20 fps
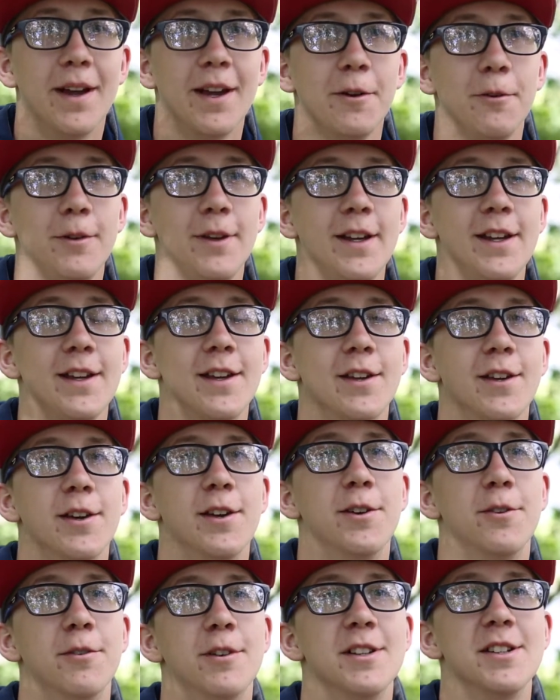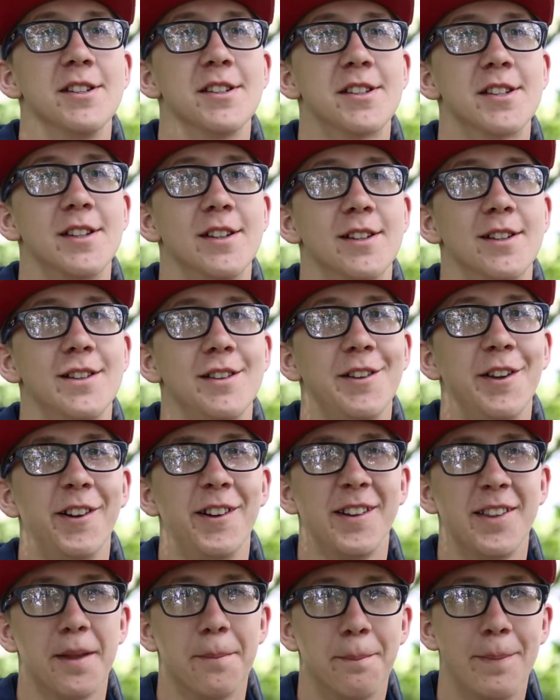My week was
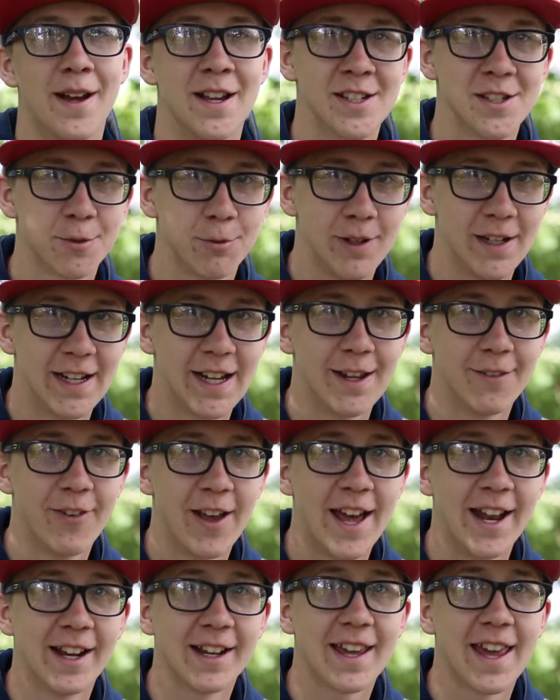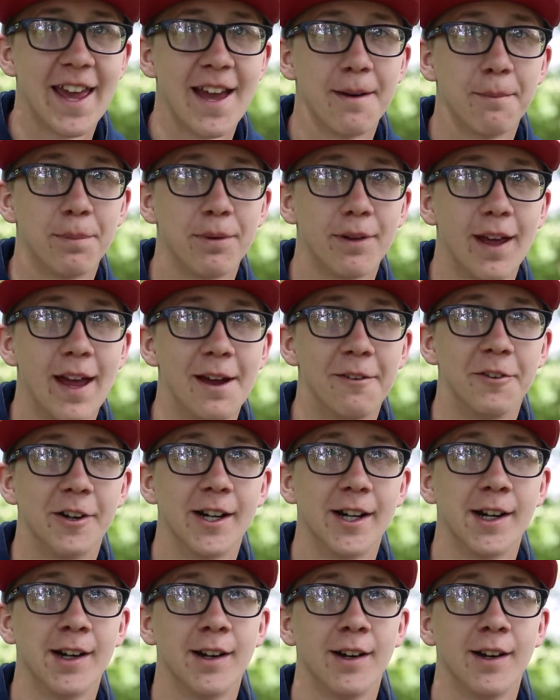literally the best week I've had at camp ever.